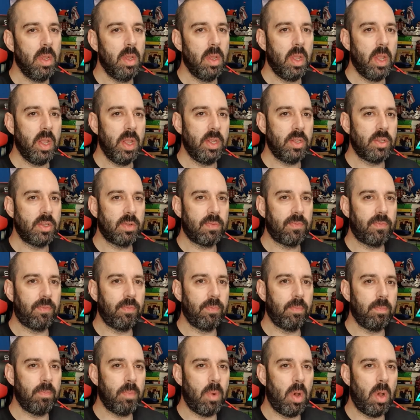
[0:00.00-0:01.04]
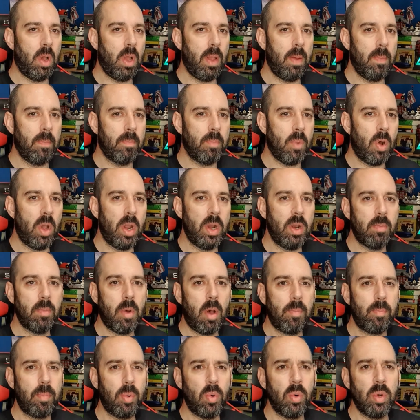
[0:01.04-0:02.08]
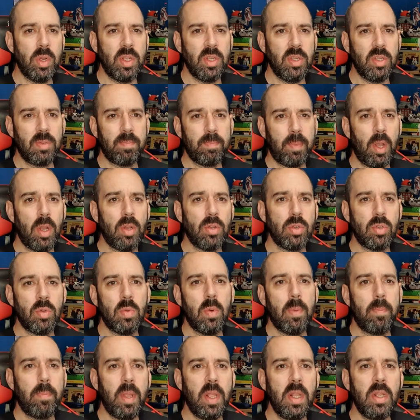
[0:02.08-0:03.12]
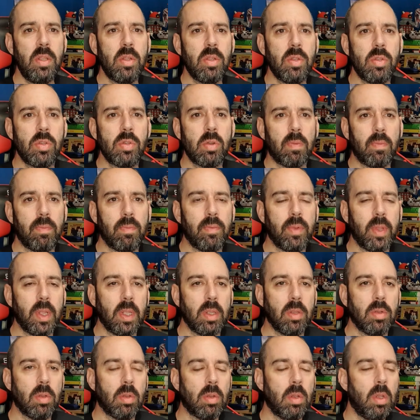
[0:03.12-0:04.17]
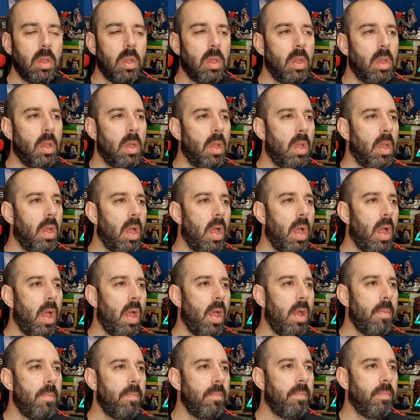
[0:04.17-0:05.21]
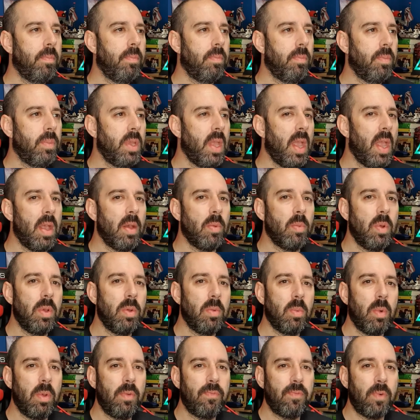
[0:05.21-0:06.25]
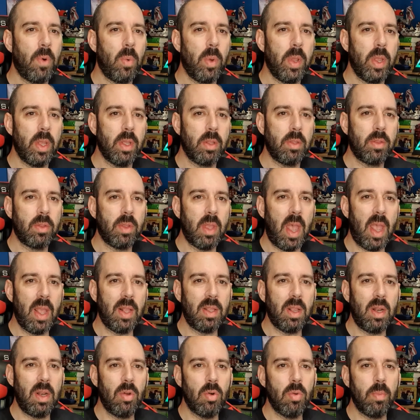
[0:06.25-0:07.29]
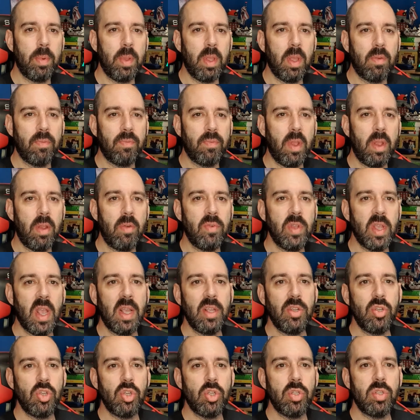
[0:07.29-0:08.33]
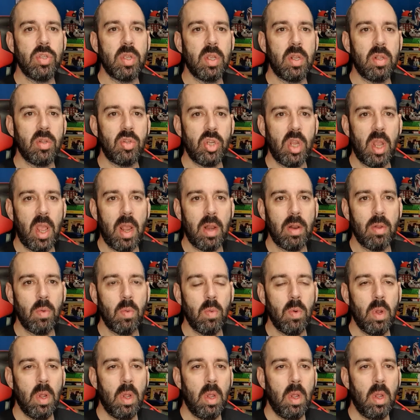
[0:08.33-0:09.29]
it's mine and my boys' personal opinions on things. Yeah, we thought it'd add a little bit of variation to the channel.